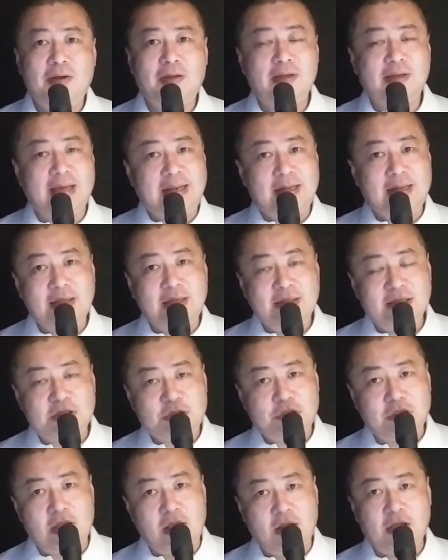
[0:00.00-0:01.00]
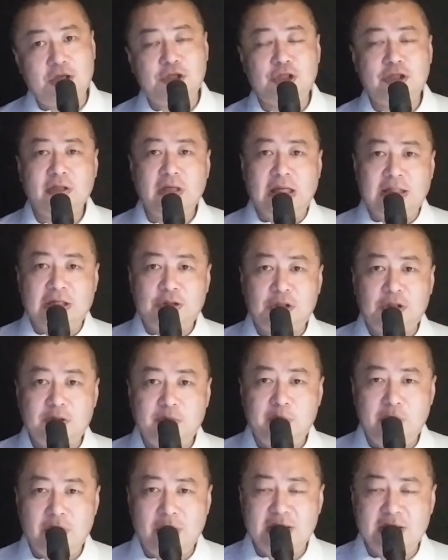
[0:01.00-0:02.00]
gaining industry knowledge, industry
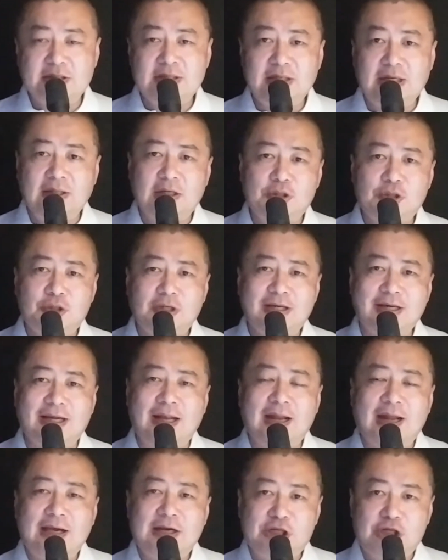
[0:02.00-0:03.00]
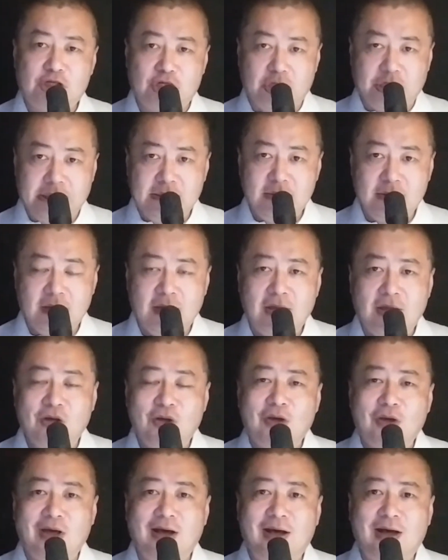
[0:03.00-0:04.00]
experience, industry connection,
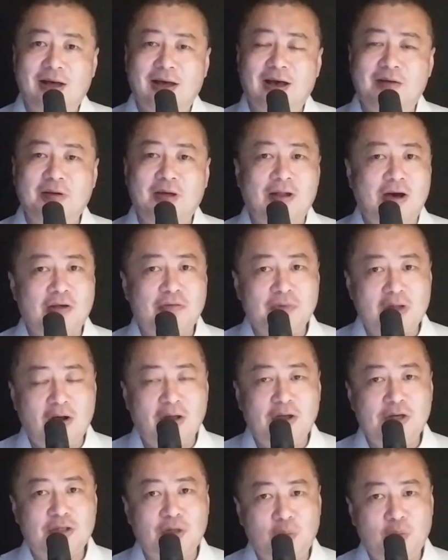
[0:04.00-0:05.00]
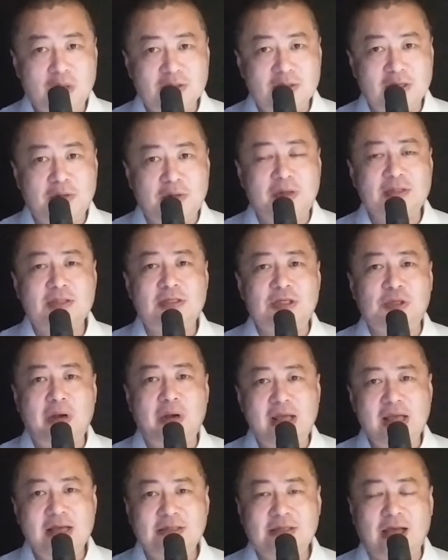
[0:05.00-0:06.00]
having a lot of knowledge and wisdom, secret
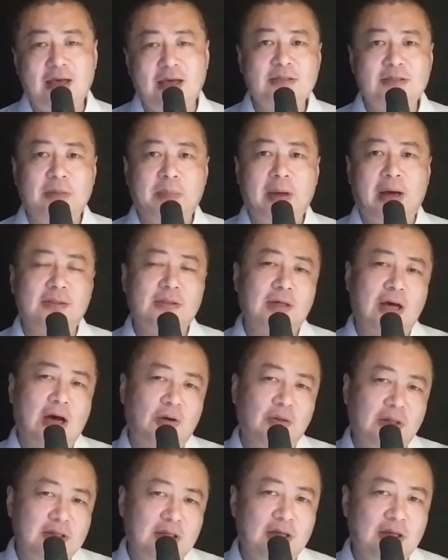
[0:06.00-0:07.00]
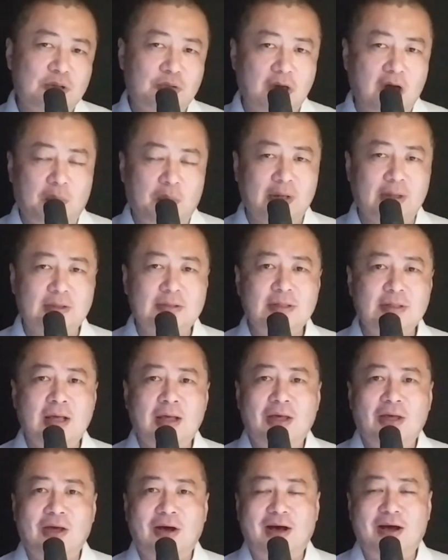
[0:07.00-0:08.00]
insights about how this industry operates.
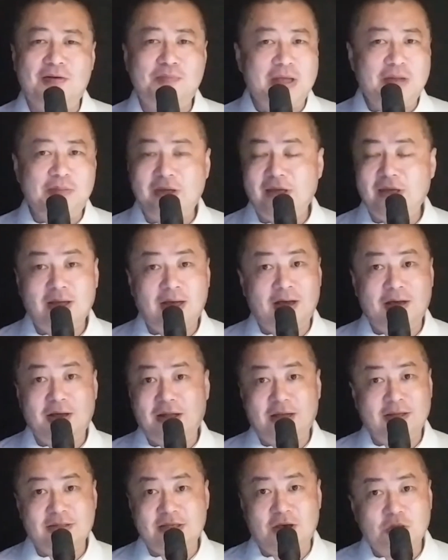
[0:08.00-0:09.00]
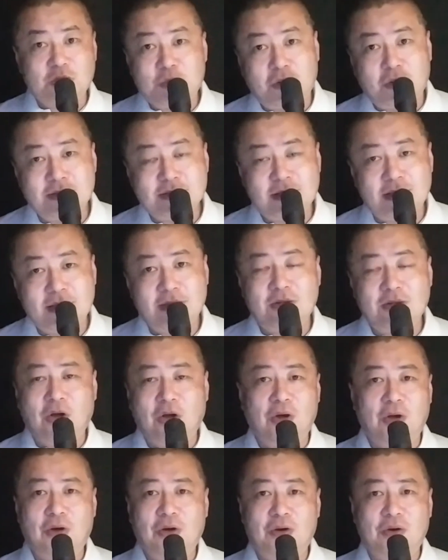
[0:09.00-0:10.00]
Maybe like a salesperson
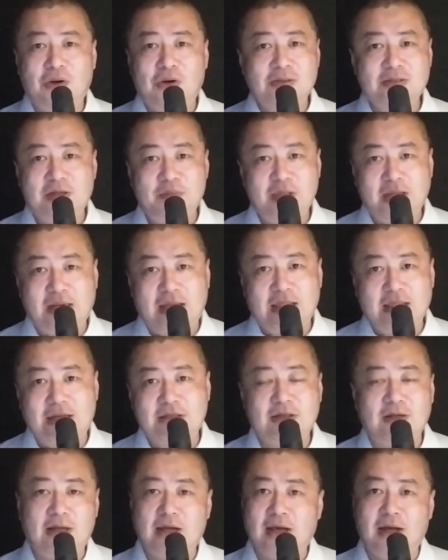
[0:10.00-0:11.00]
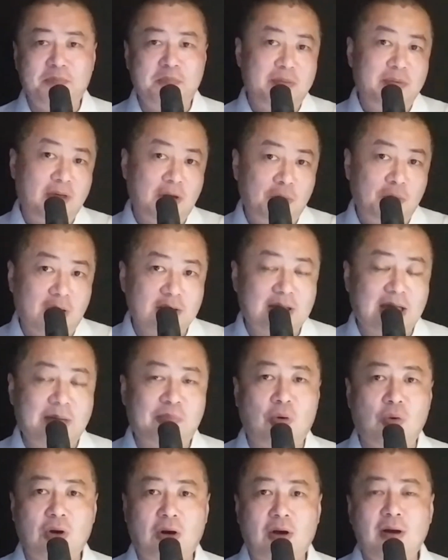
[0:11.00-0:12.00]
or something like that, like maybe a real estate
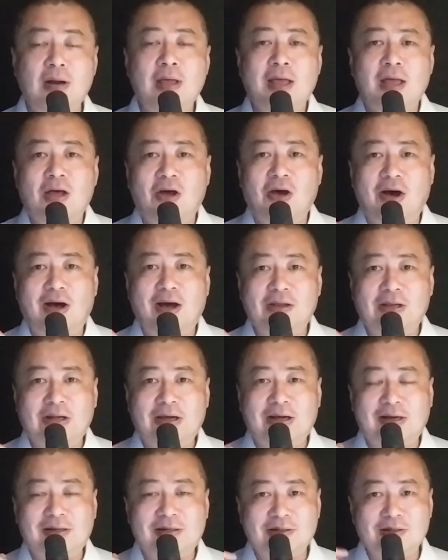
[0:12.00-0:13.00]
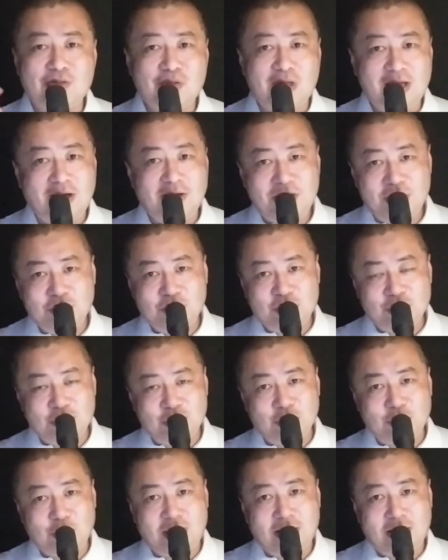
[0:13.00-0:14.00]
broker. And they are into